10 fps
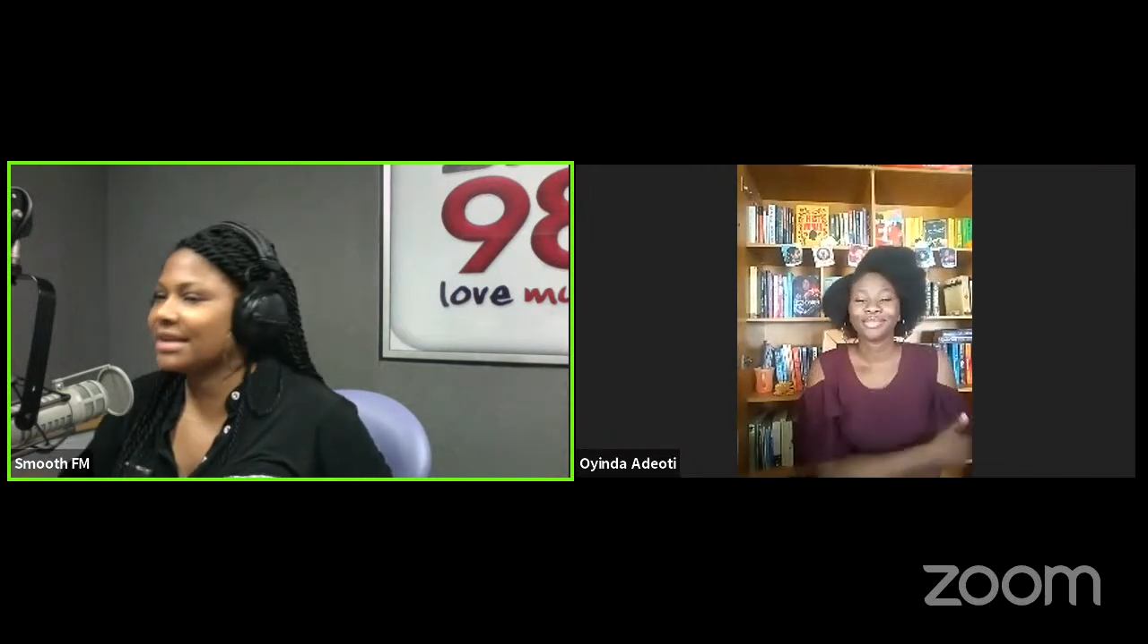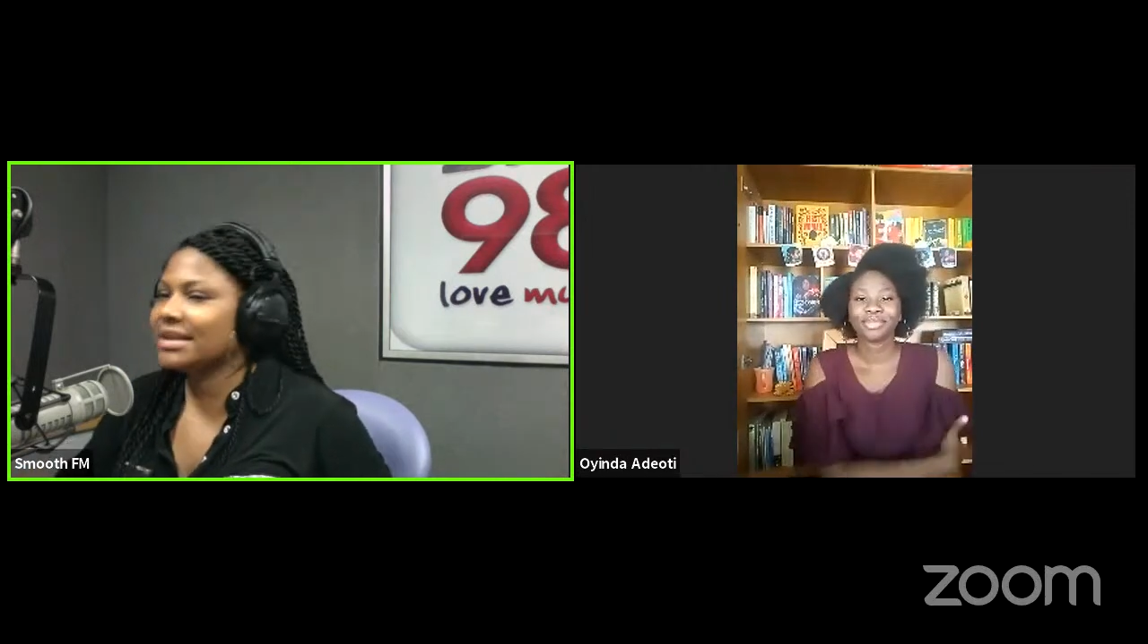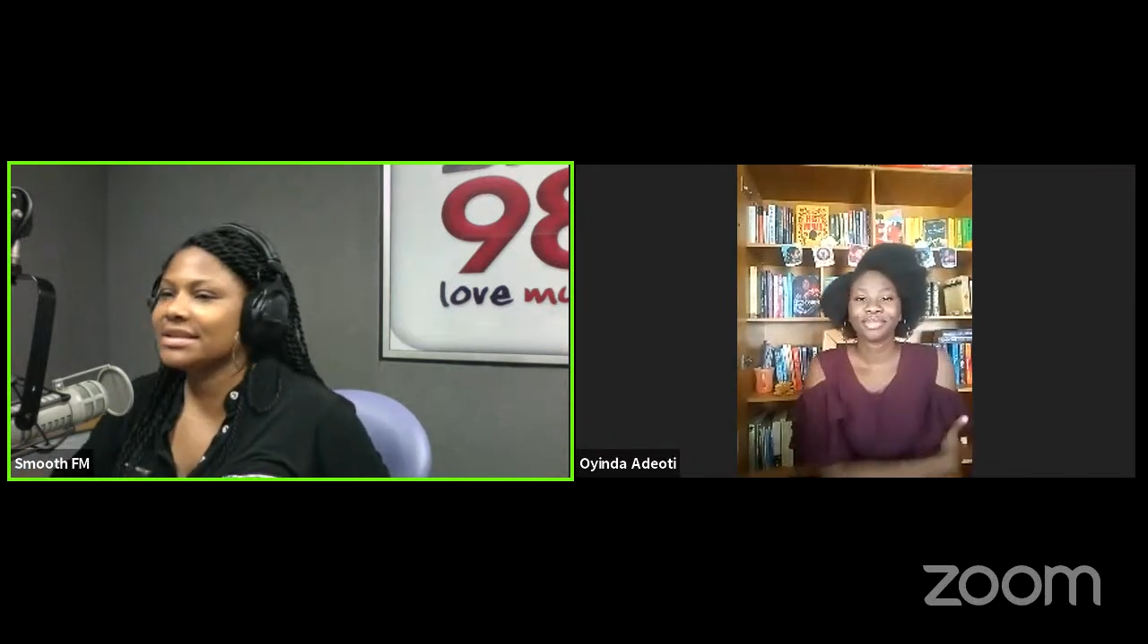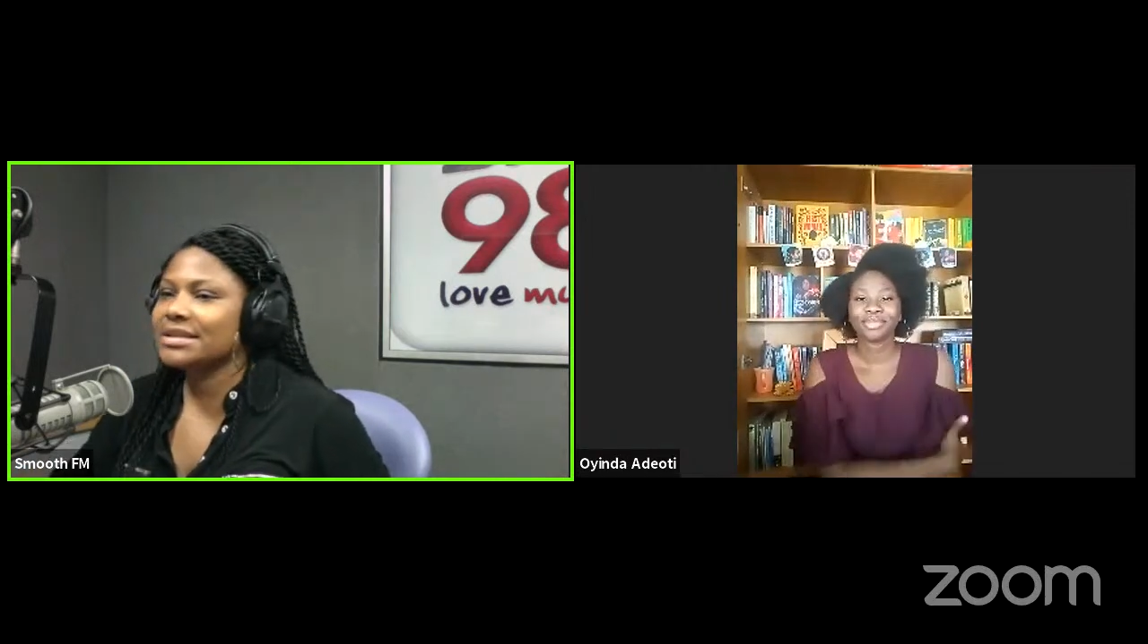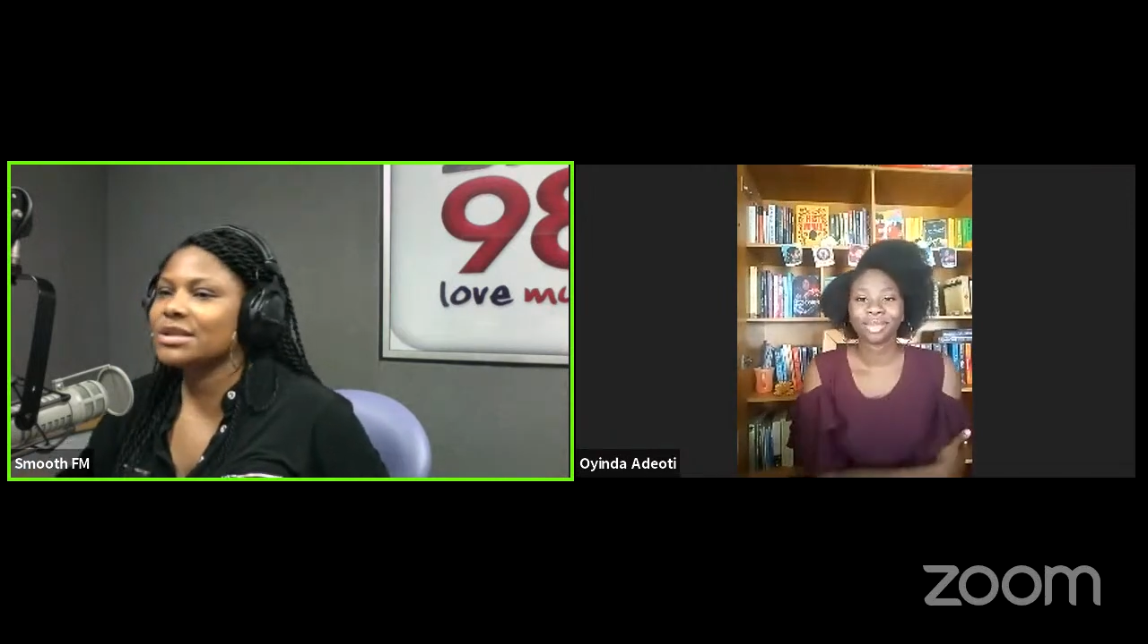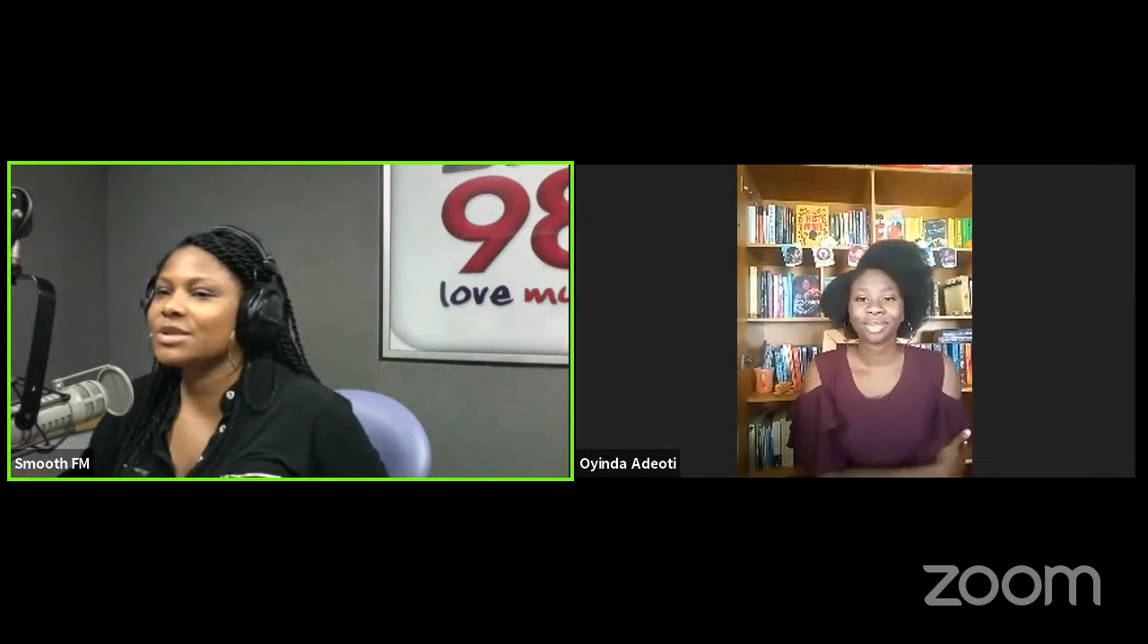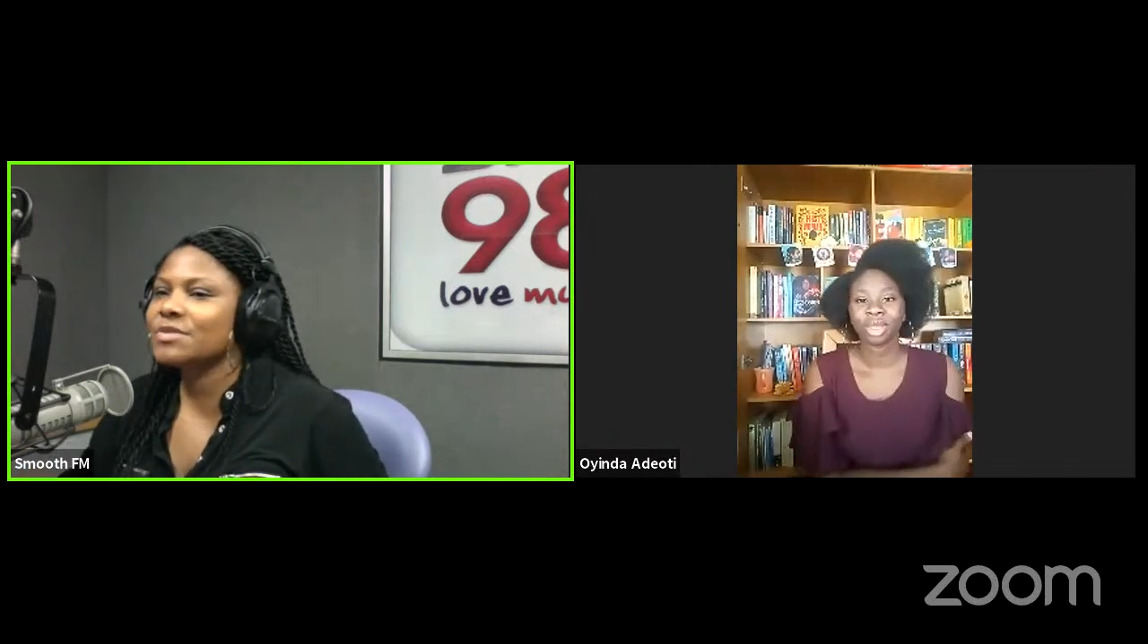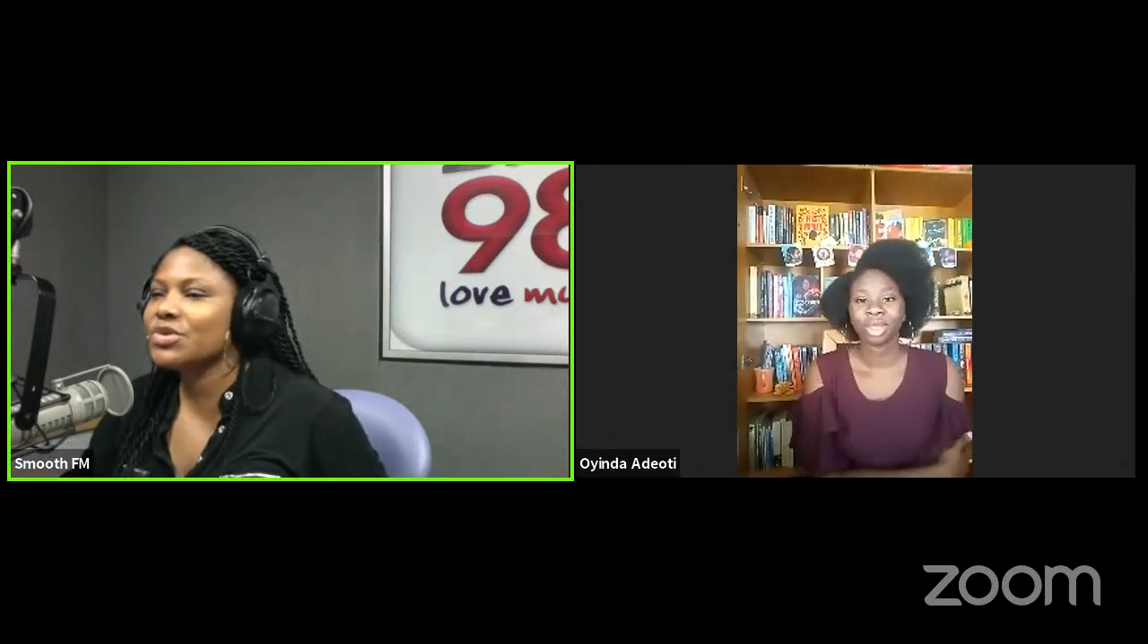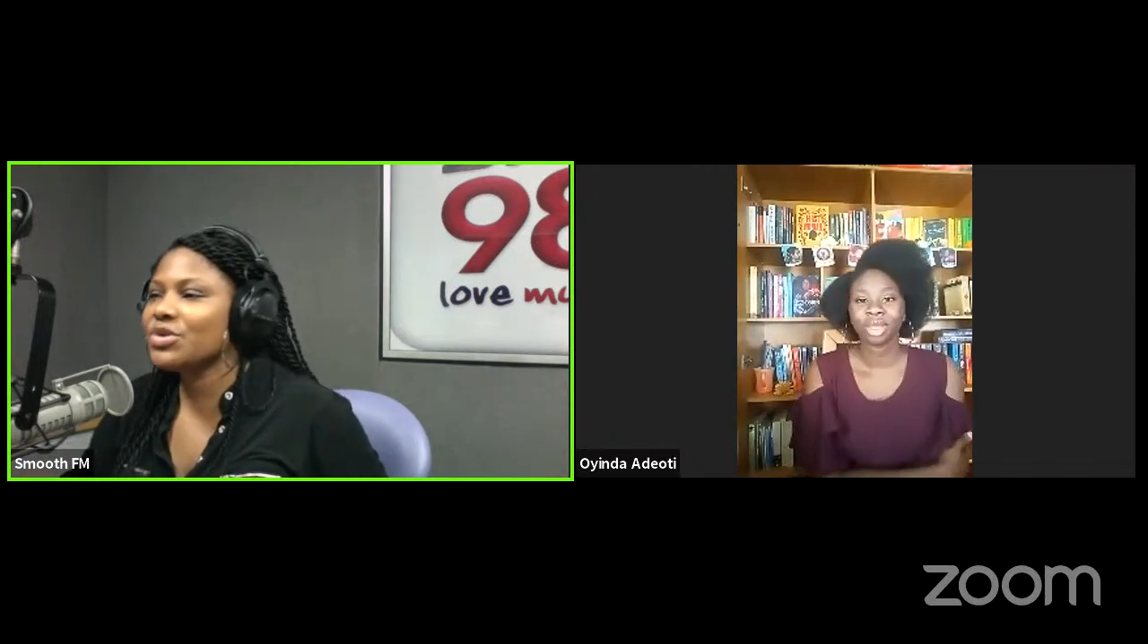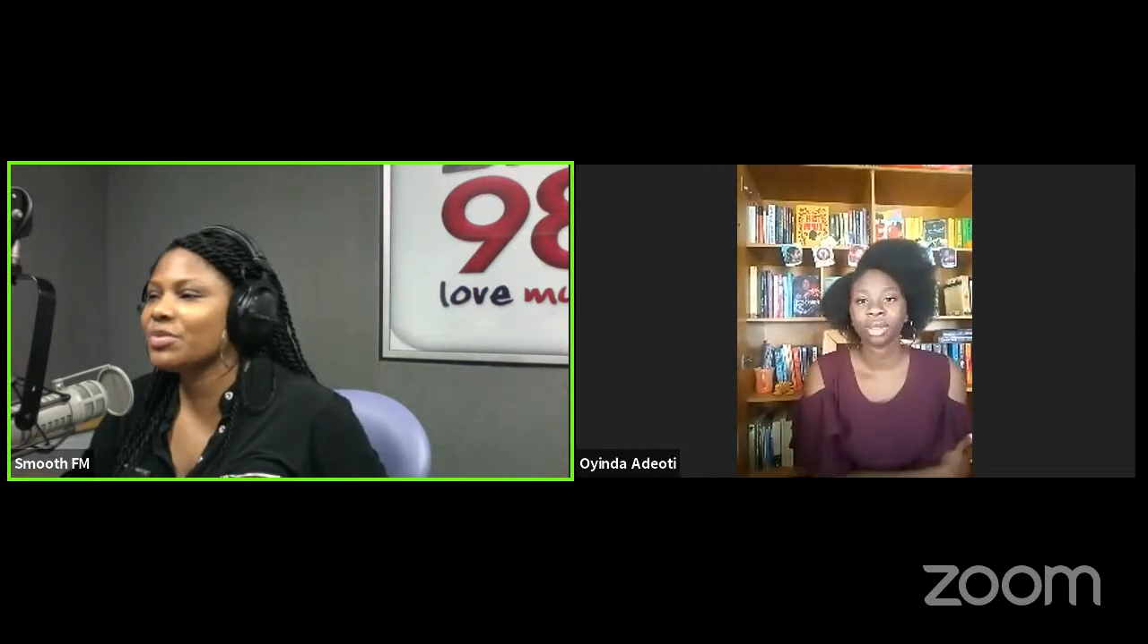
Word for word: This is the Smooth